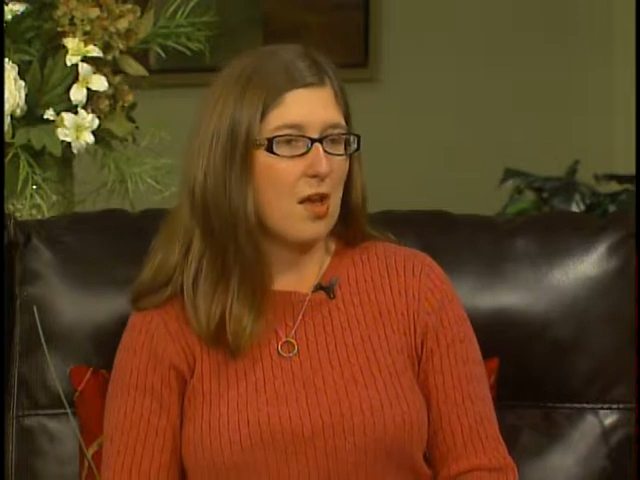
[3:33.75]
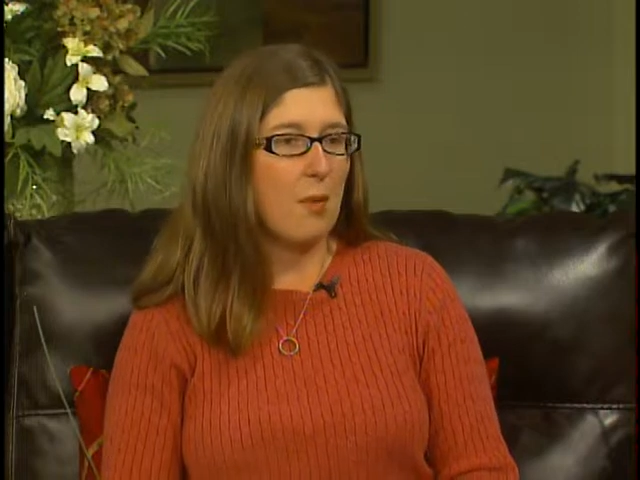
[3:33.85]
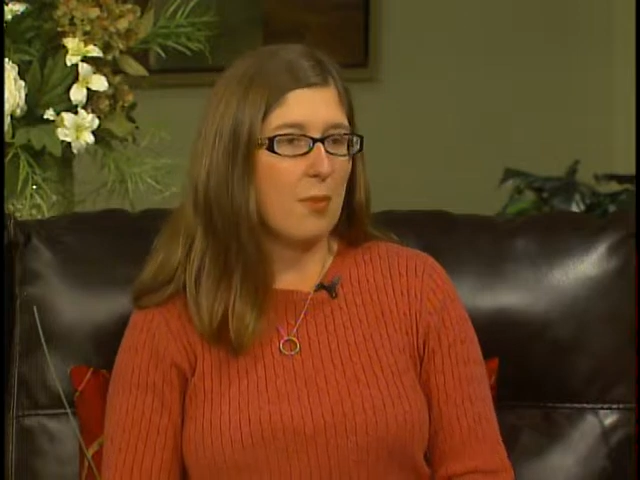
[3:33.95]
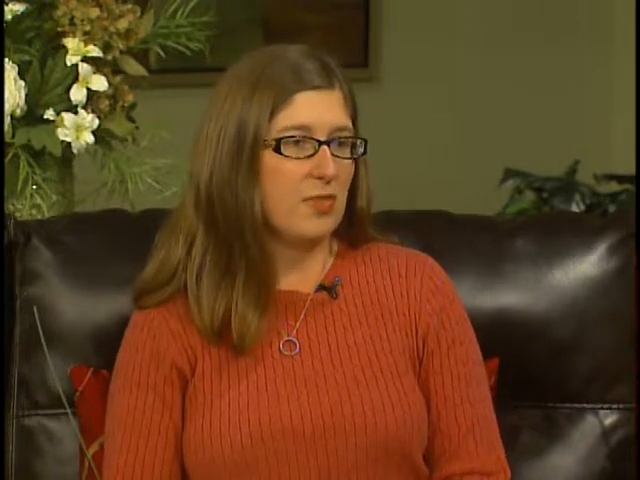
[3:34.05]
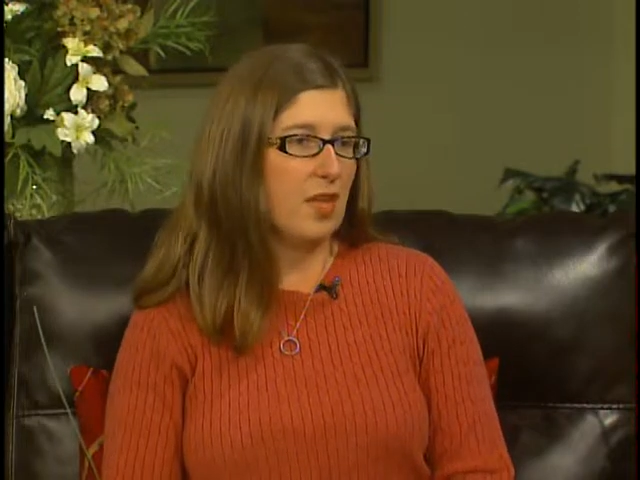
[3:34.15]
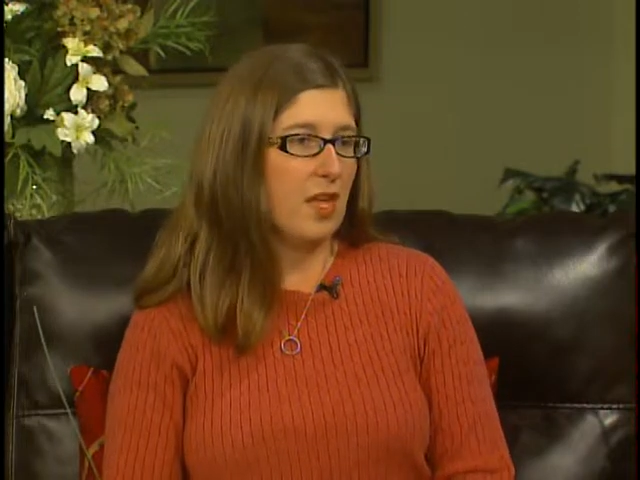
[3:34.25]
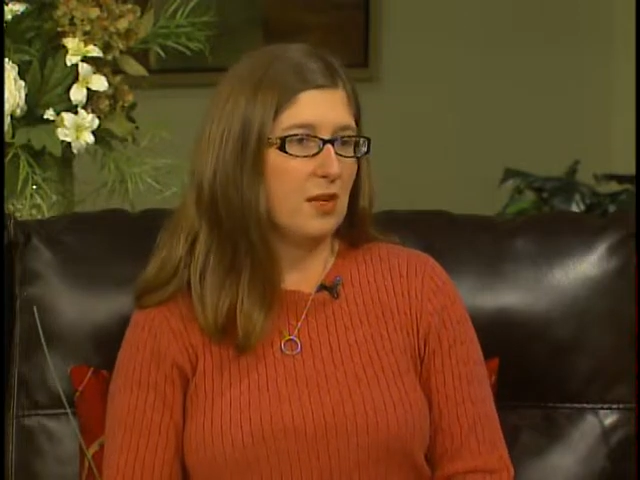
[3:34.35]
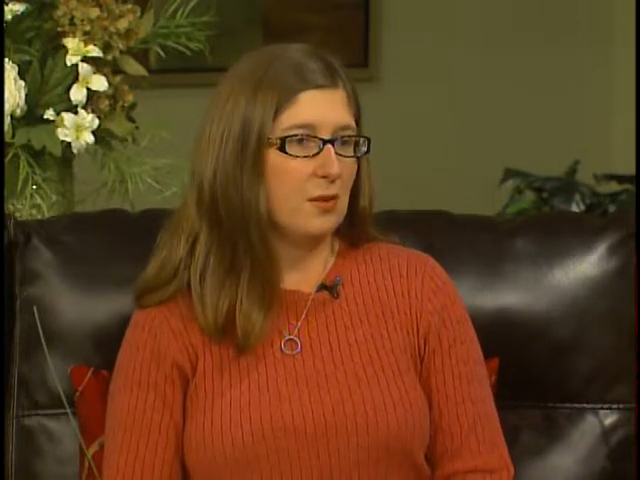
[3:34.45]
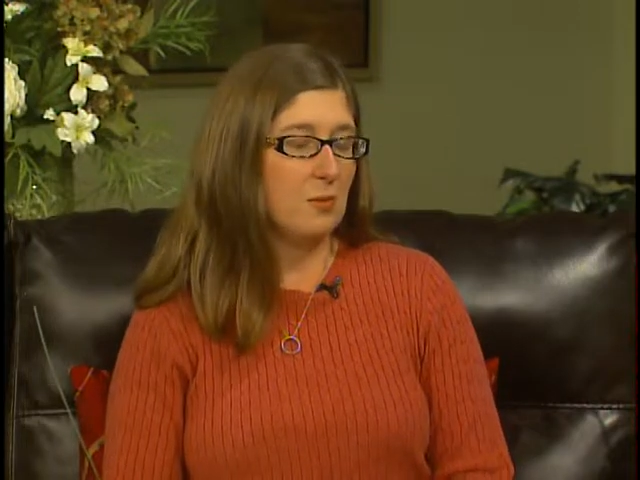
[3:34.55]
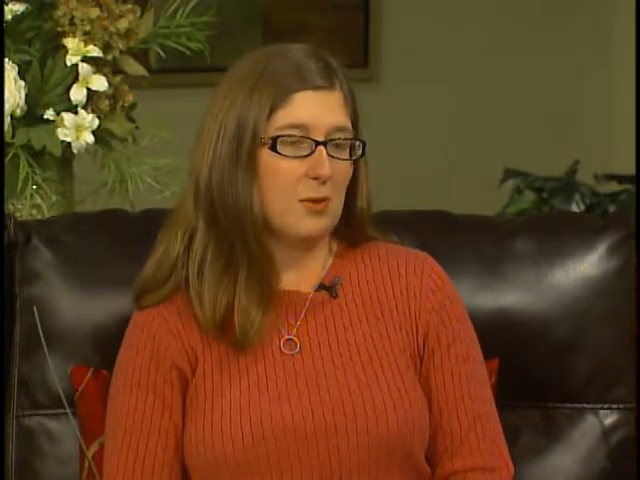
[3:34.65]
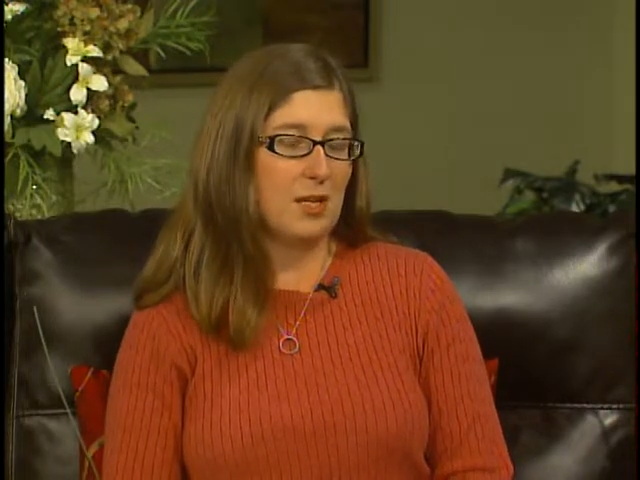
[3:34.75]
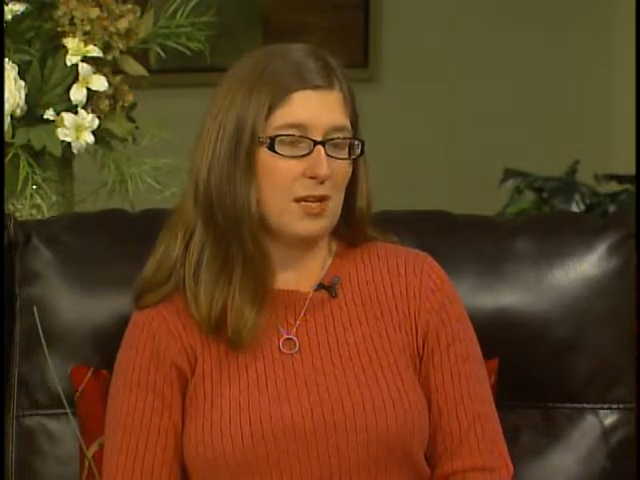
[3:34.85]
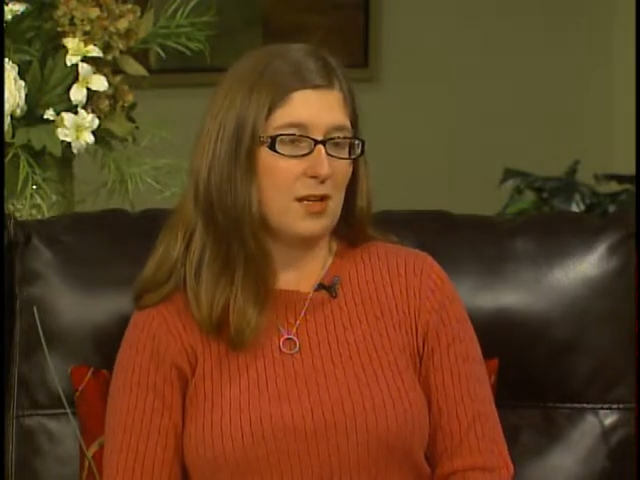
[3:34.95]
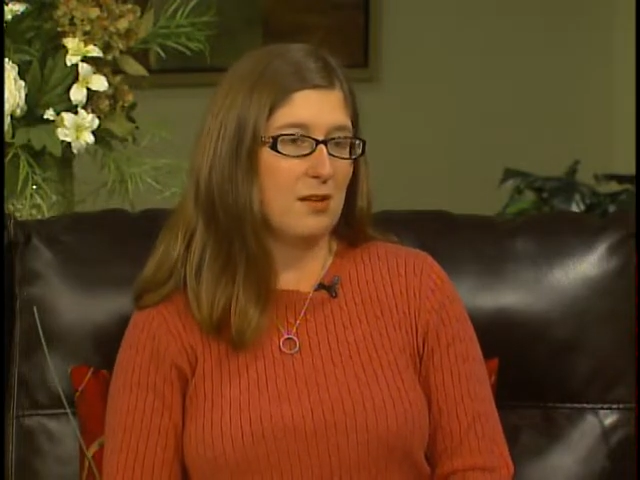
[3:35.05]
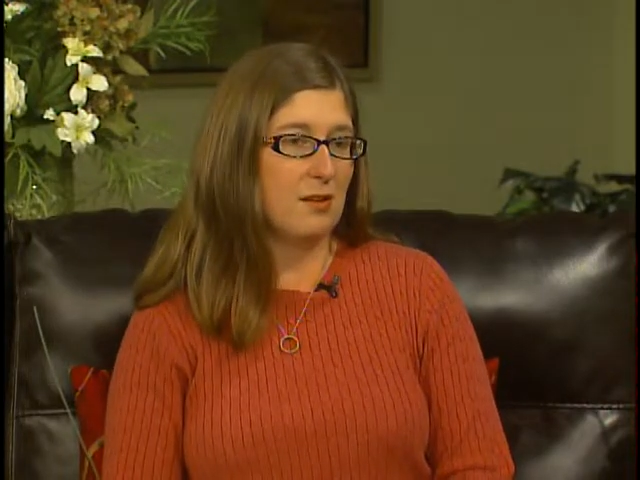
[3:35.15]
but then we
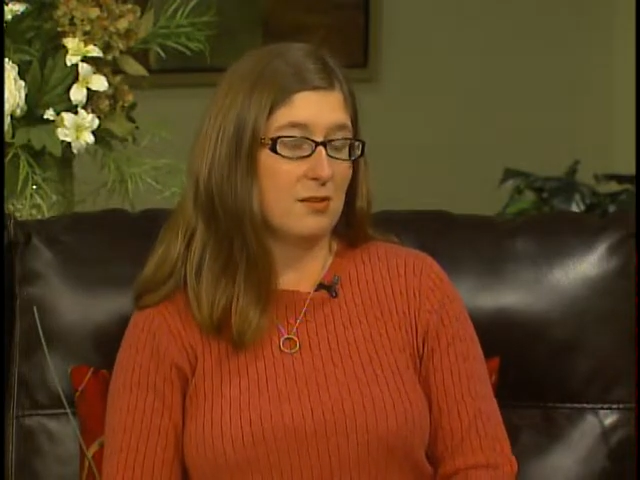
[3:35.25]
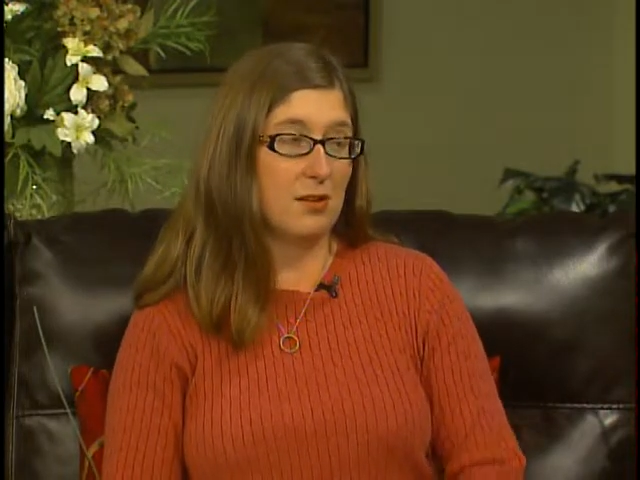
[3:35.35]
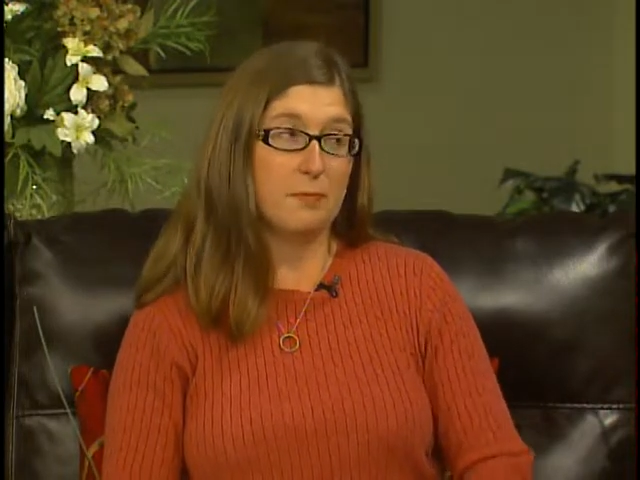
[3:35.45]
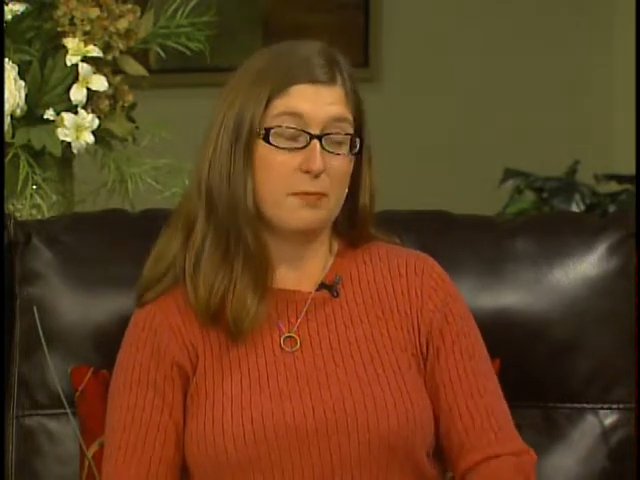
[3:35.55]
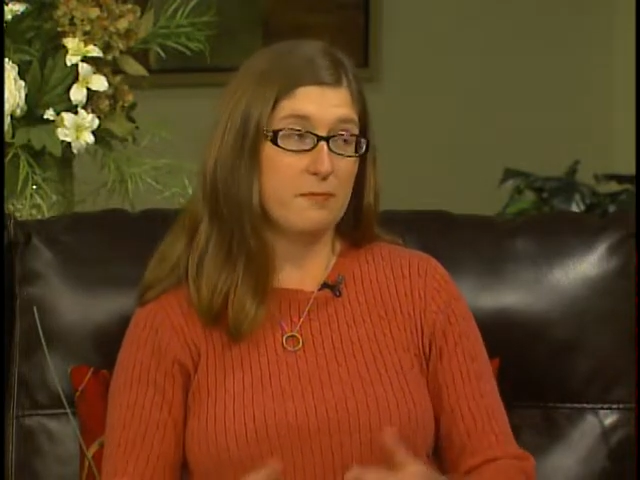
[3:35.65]
get their